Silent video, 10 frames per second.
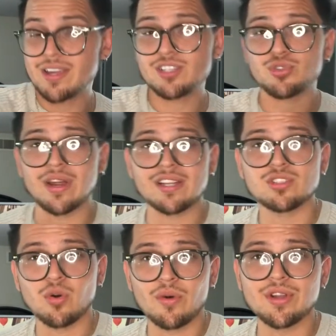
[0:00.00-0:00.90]
trends
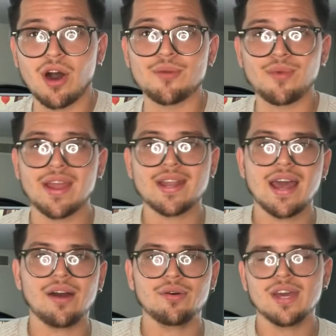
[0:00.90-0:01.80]
going on right
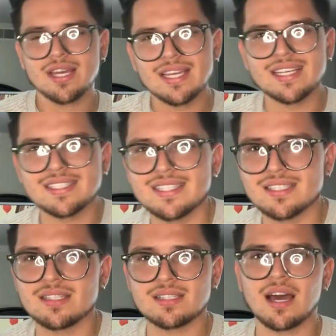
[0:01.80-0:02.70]
now, is this
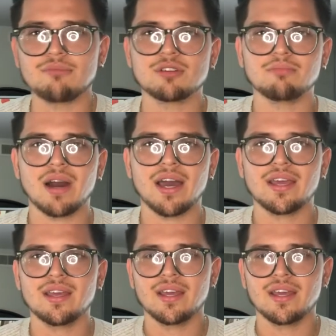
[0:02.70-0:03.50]
the time to buy?